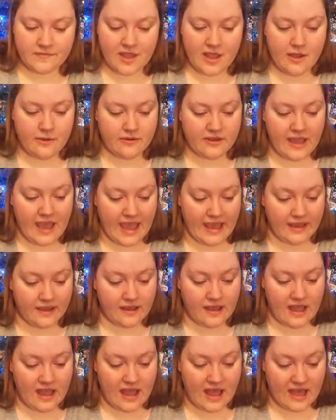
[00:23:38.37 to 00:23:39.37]
Okay,
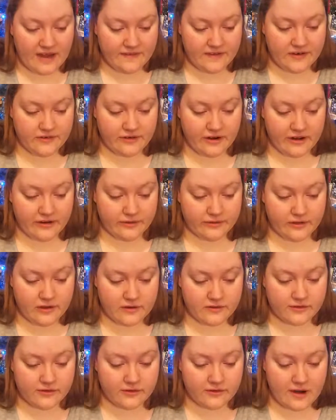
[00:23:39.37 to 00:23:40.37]
Advent triangle
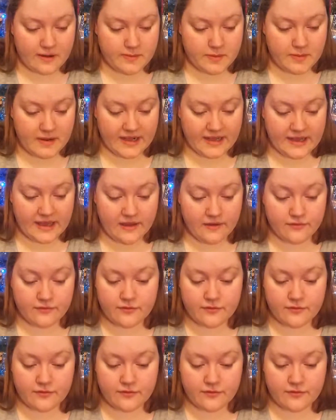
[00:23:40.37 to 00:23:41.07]
socks, scrappy blanket,